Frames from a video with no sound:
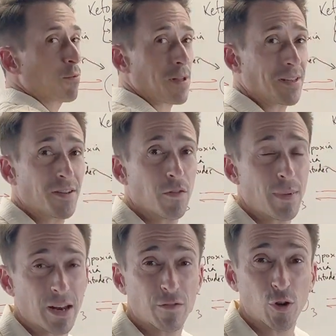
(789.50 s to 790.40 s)
relative
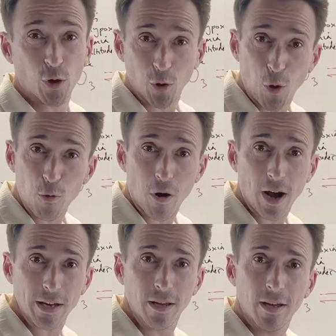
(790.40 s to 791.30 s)
amount of
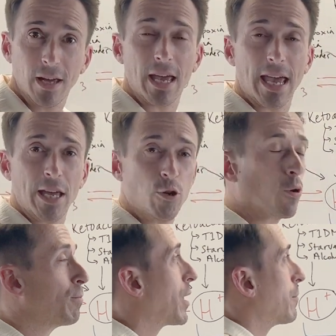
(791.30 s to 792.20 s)
chloride in
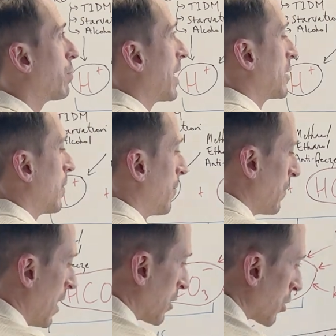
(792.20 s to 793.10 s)
your blood plasma.
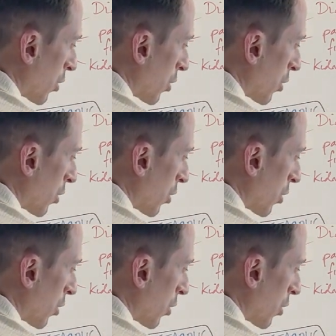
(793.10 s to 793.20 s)
So, the